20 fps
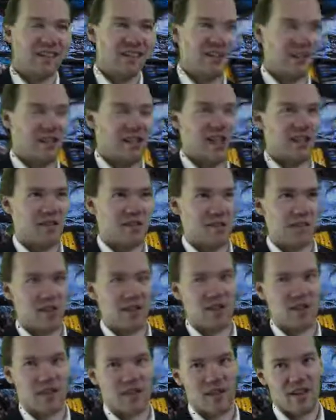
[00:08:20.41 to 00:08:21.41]
or it's not so
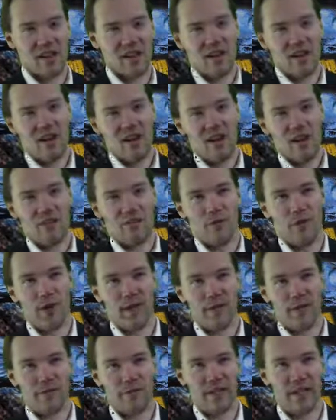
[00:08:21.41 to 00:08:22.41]
much just
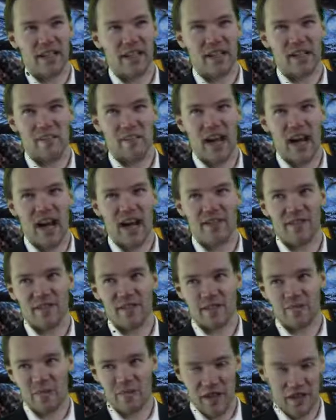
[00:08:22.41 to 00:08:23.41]
avoiding feeding the bad or
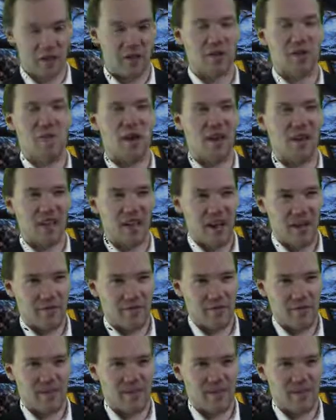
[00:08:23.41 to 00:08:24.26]
just killing them all off.